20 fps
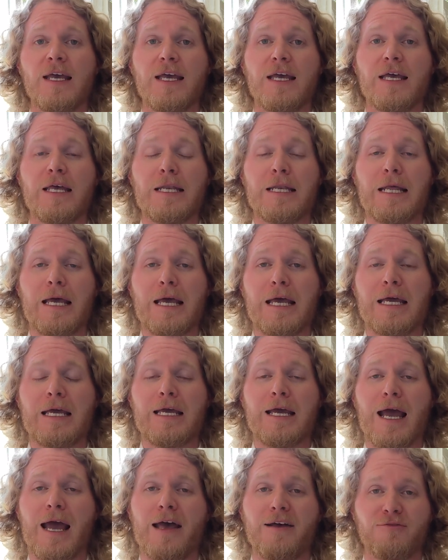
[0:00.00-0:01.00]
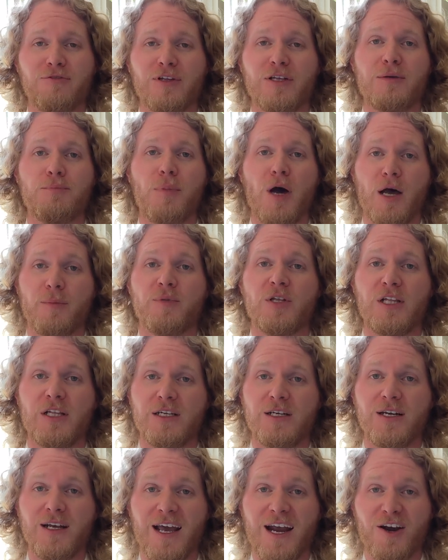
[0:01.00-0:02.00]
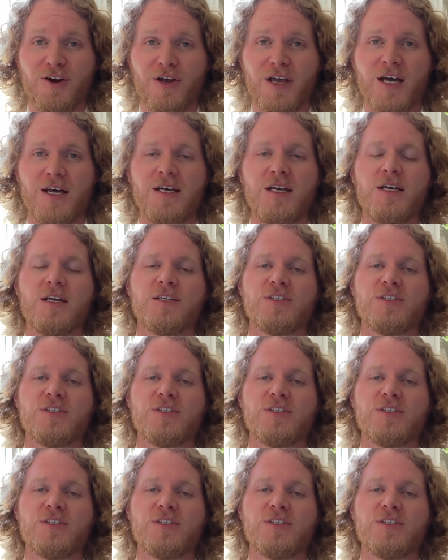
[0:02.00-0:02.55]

in a heavily populated area.